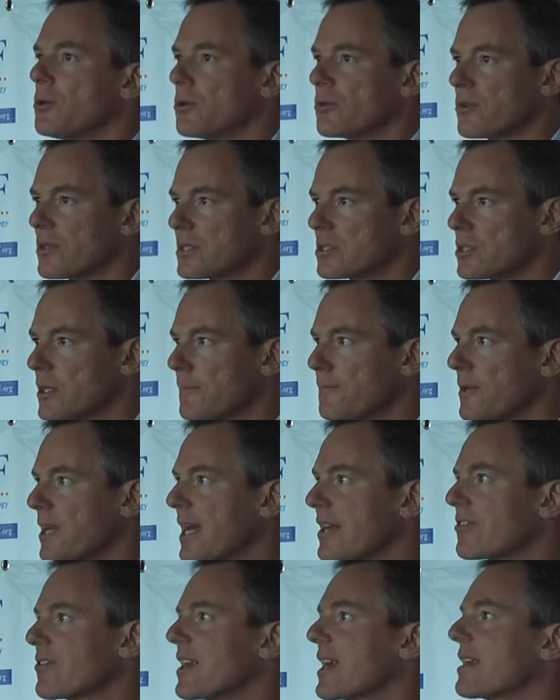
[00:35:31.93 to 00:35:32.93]
using
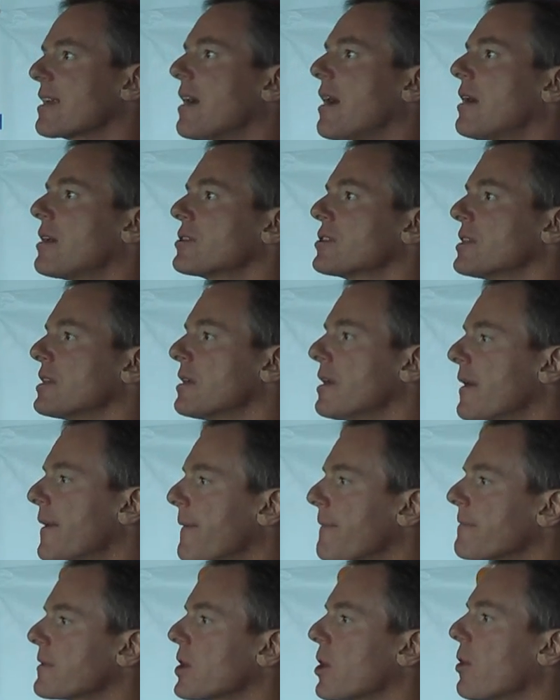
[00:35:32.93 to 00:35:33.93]
GPS technology,
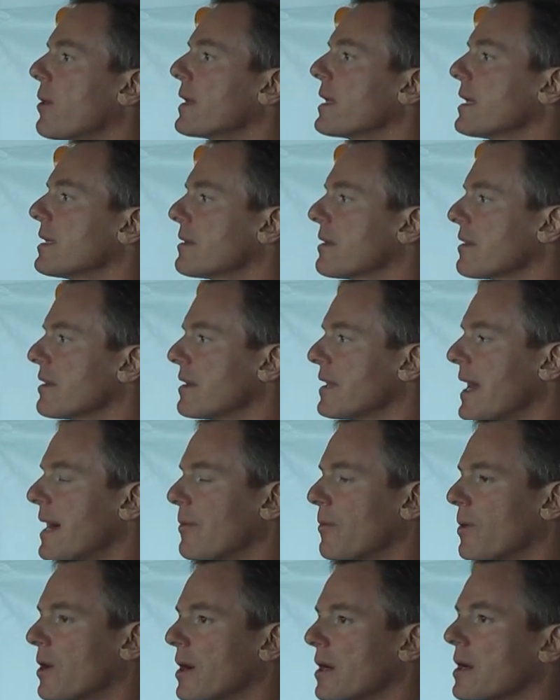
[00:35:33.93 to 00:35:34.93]
going into the
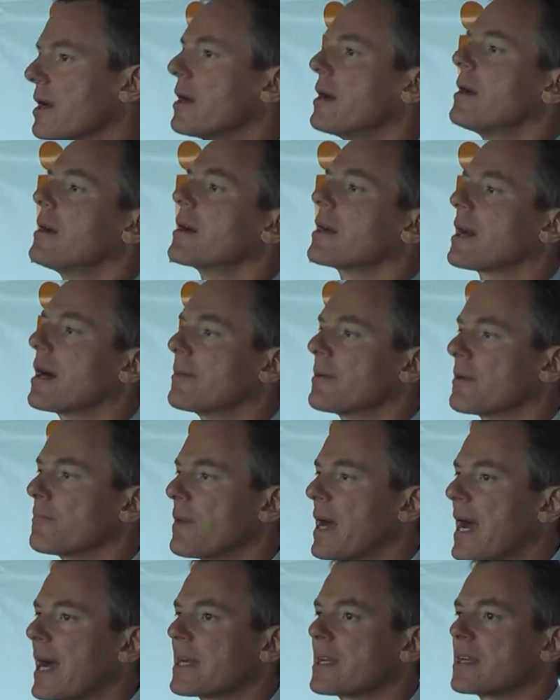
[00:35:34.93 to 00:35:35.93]
network, coming
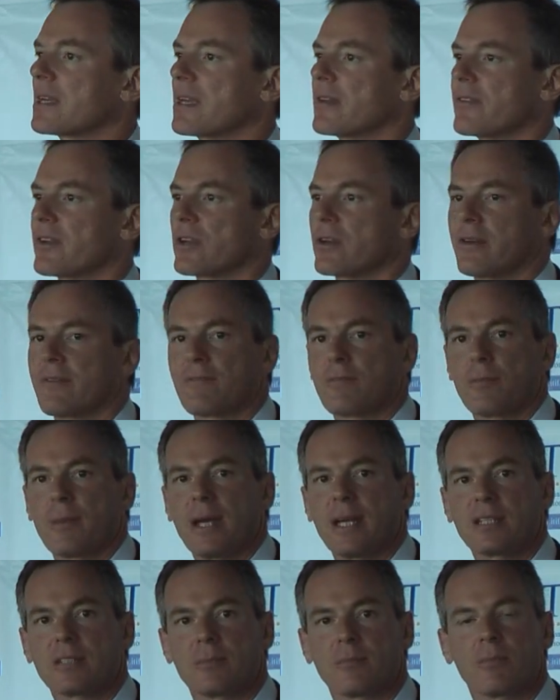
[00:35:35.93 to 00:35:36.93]
back and giving you
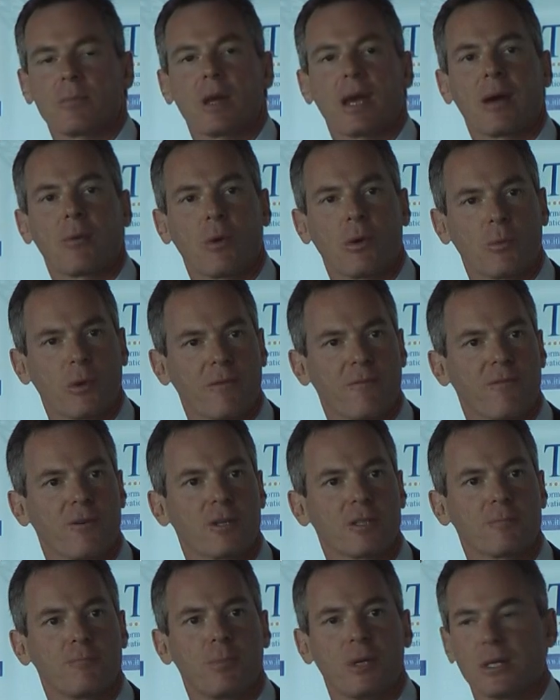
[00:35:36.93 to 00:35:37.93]
information. And when we
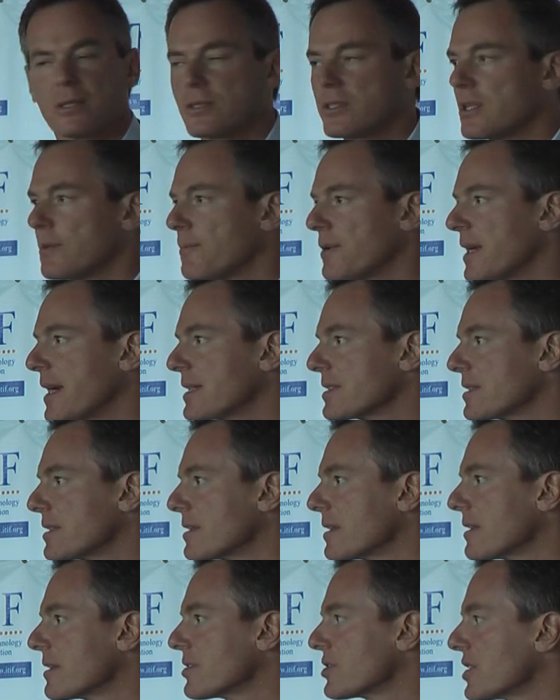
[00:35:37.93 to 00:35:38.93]
first built GPS
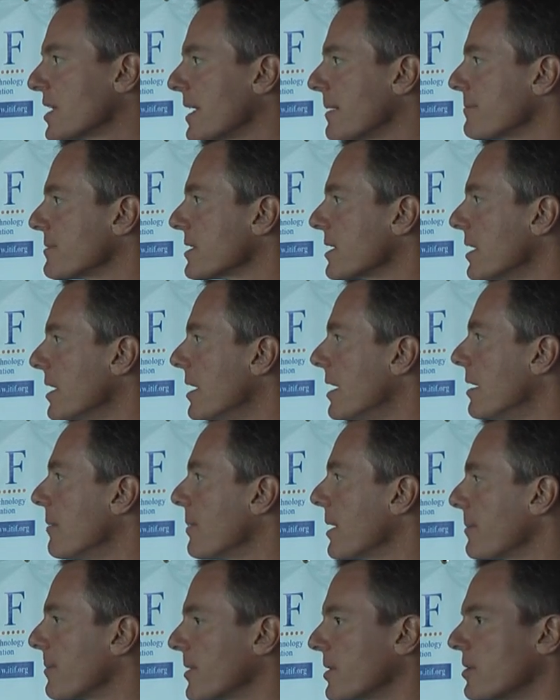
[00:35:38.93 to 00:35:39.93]
into the chip,
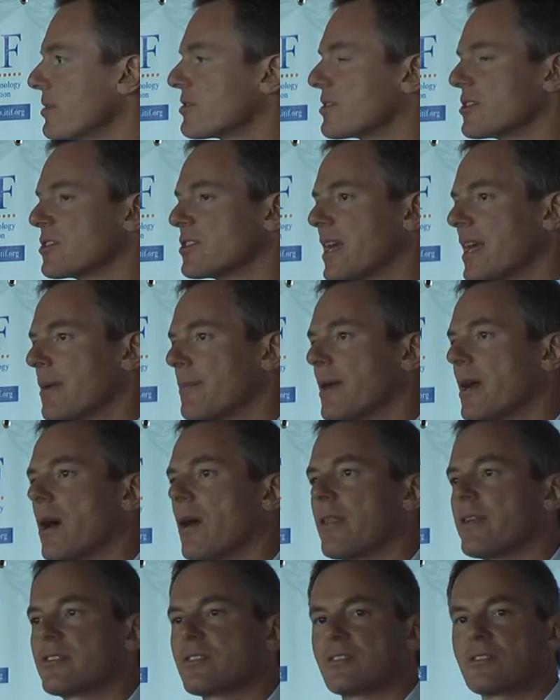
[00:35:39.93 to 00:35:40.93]
people used to say to me,
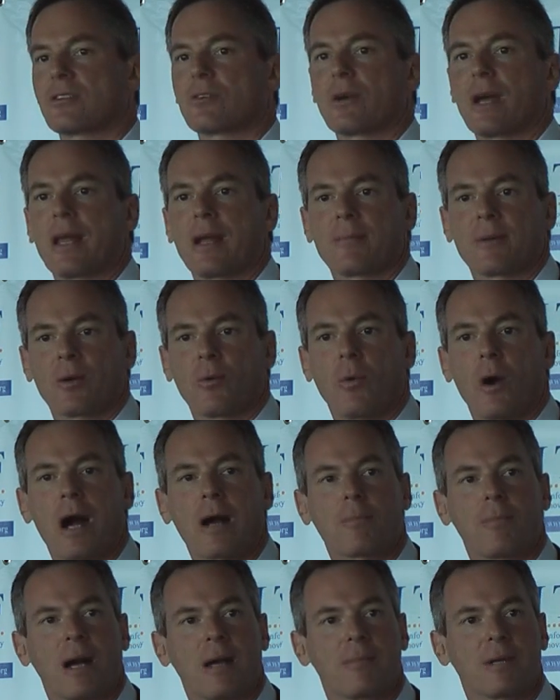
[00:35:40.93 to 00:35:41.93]
oh, this is great. I'm going to
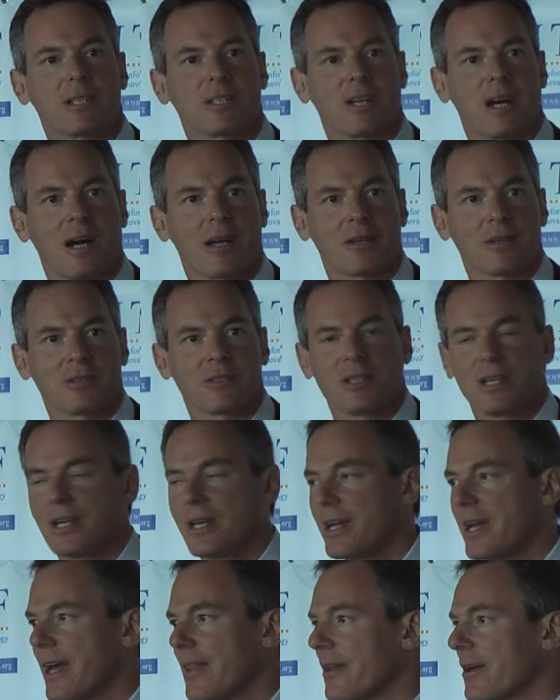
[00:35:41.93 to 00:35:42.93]
walk by McDonald's
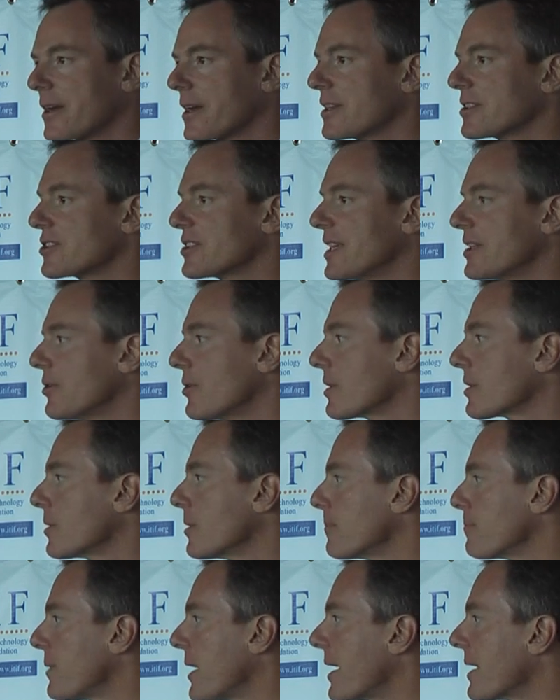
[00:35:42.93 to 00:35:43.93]
and they're going to send you a
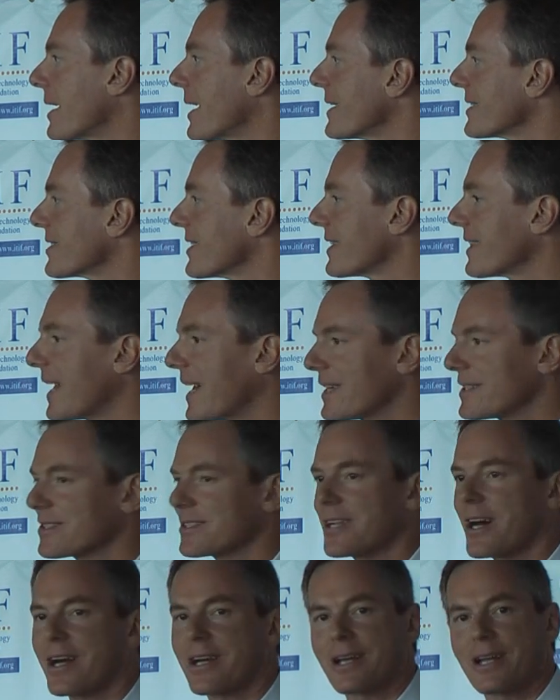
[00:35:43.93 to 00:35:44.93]
coupon. And I said, that
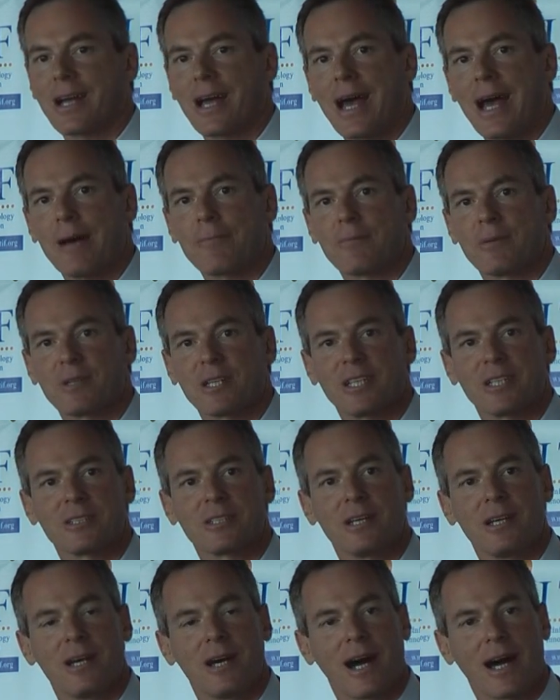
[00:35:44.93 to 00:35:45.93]
is not going to happen
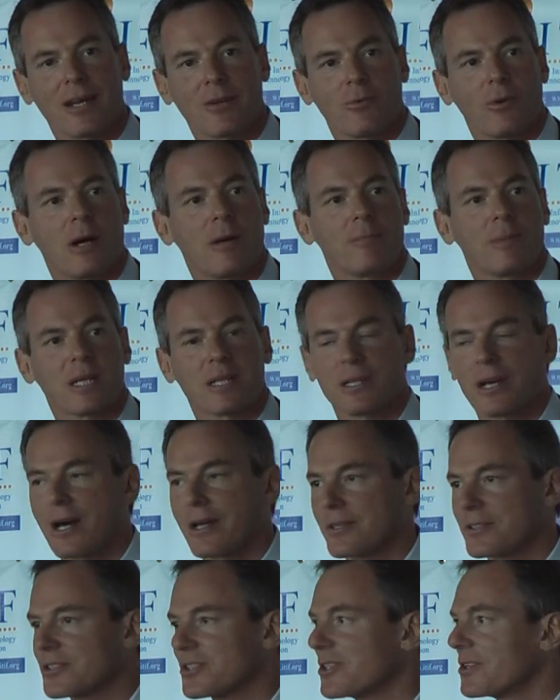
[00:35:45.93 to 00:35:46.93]
because I don't want
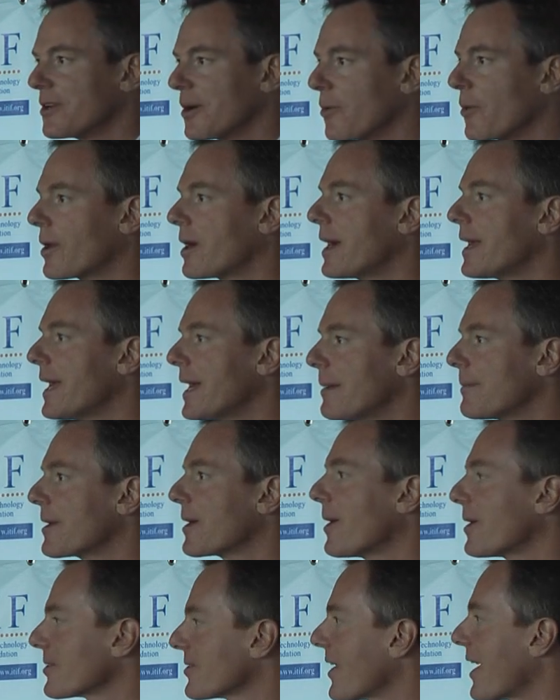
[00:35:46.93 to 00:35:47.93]
McDonald's to know where I am
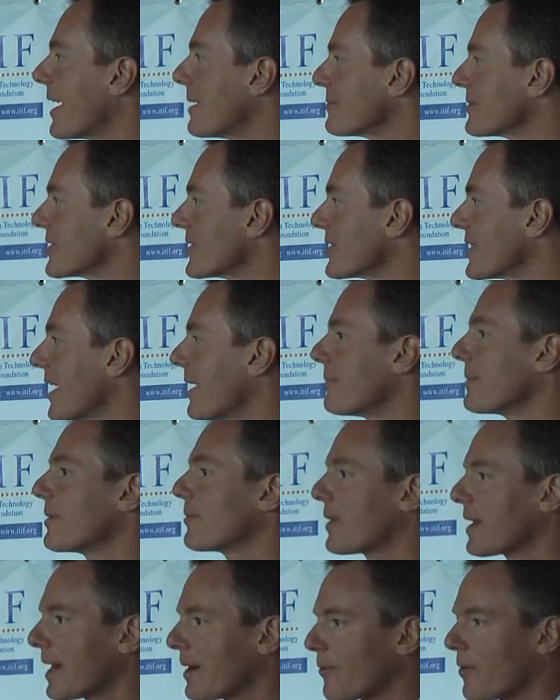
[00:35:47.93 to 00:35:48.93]
at all times to tell me
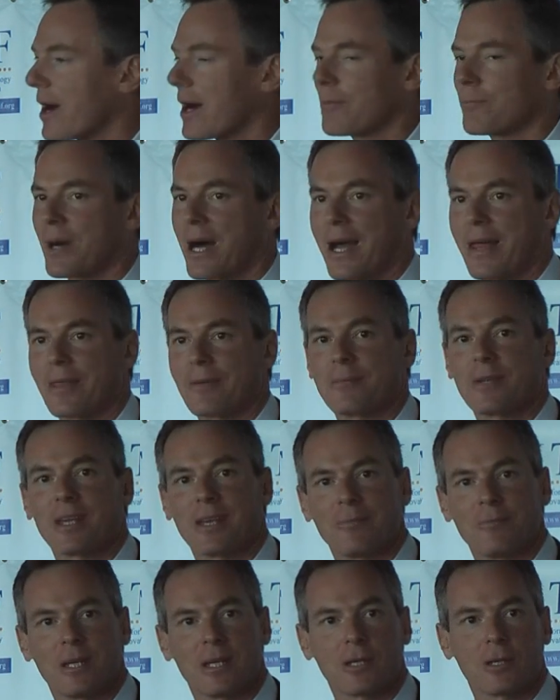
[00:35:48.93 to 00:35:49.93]
when I walk by them
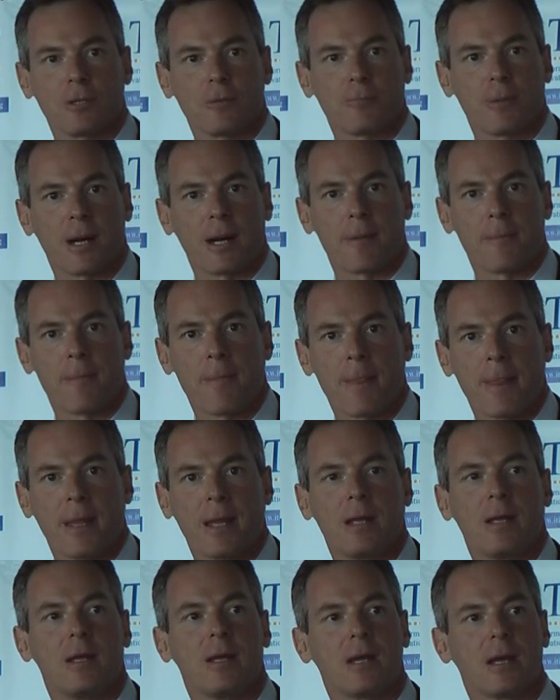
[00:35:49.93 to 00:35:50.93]
to give me a coupon.
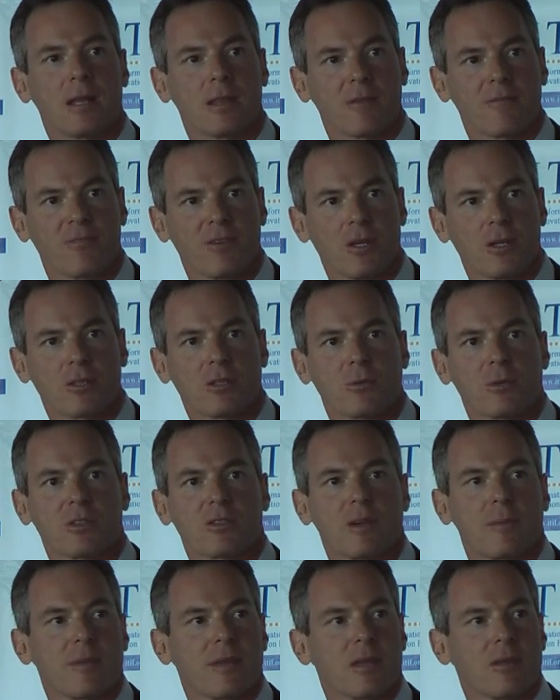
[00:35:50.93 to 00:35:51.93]
In the future,
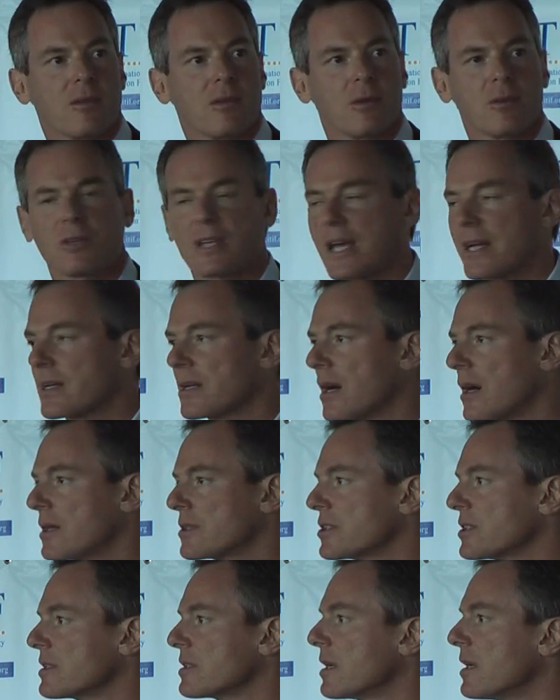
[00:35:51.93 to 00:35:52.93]
with some of these new
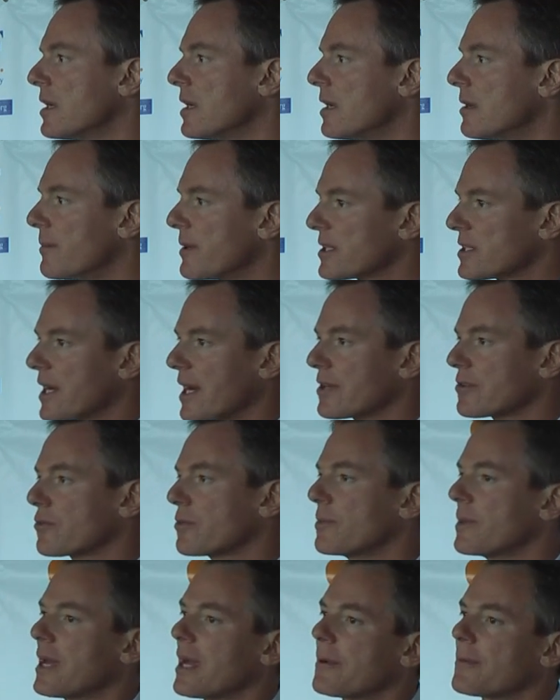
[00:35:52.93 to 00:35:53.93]
technologies, McDonald's
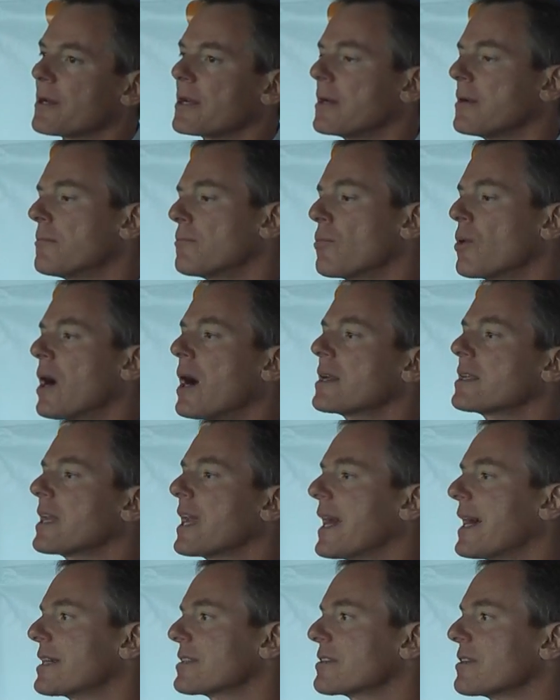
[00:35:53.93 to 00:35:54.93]
would be able to
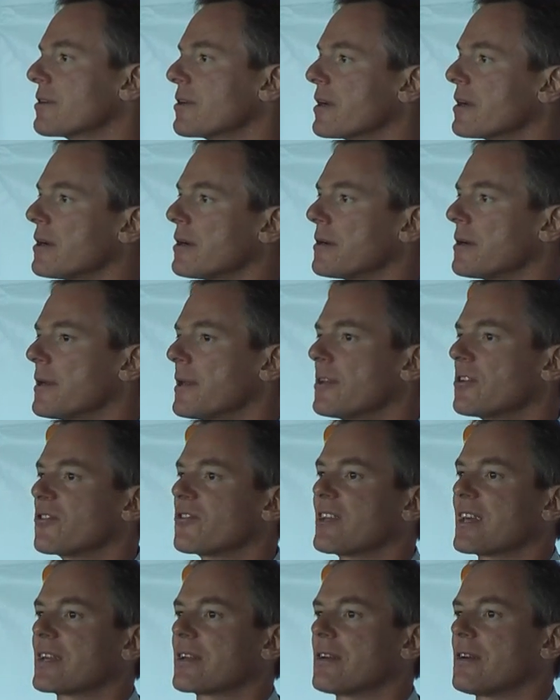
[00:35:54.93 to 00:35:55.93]
broadcast a little
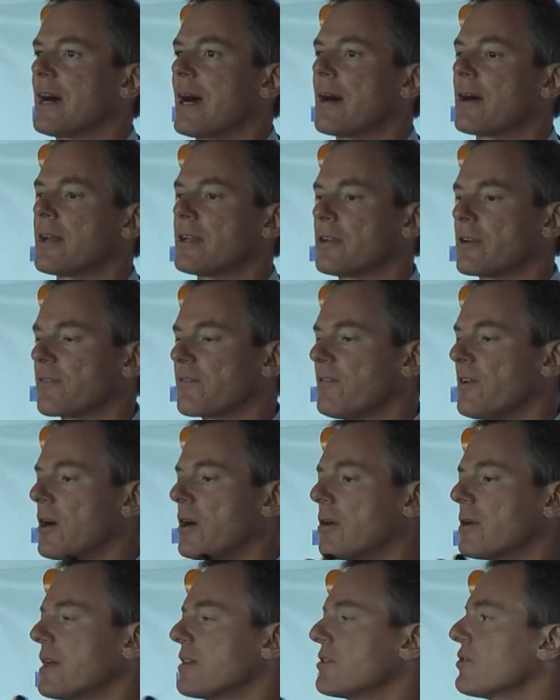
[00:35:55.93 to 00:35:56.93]
signal out. And your
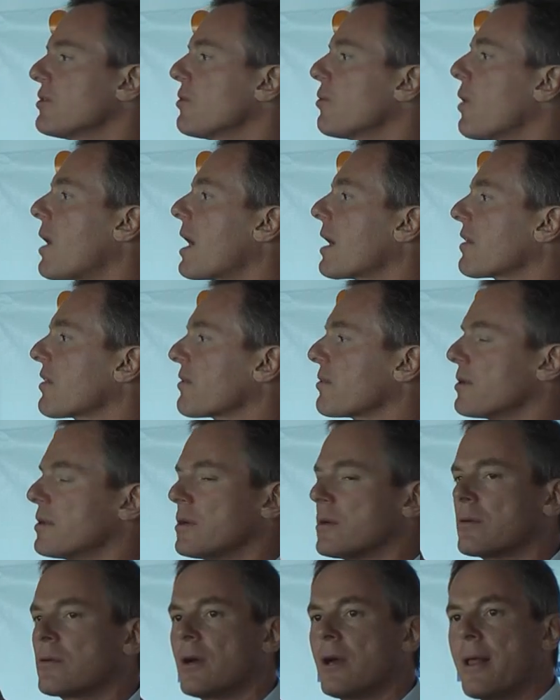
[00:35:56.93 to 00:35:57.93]
phone, as you walk
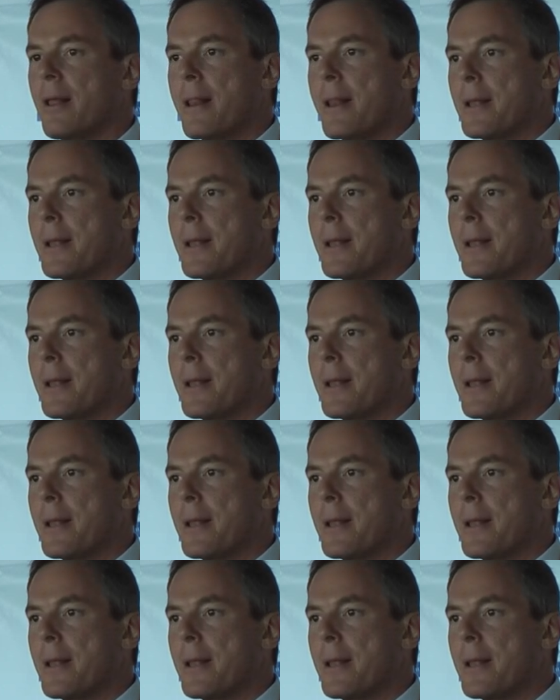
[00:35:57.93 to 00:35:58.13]
through,